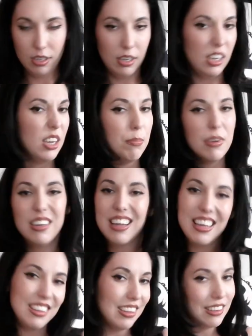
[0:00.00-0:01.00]
To keep it
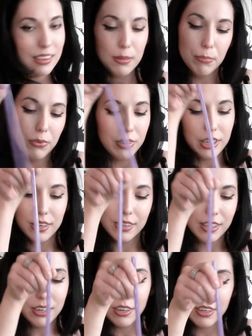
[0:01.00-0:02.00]
nice and simple here.
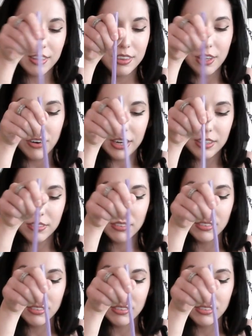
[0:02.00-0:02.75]
Then you're going to stir it.